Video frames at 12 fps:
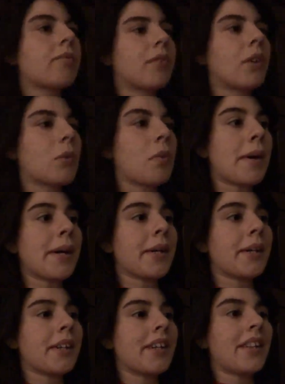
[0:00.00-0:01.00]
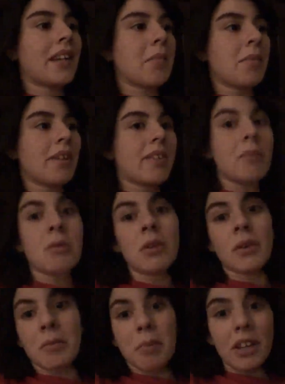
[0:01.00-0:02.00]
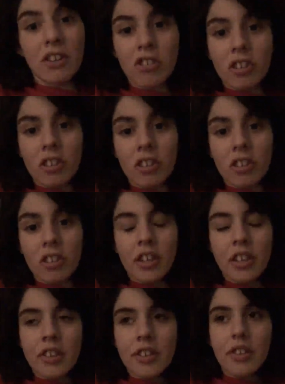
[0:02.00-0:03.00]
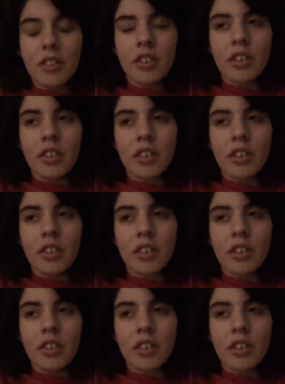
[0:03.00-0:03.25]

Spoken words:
for choir, and then I'm like, someone already picked sugar cookies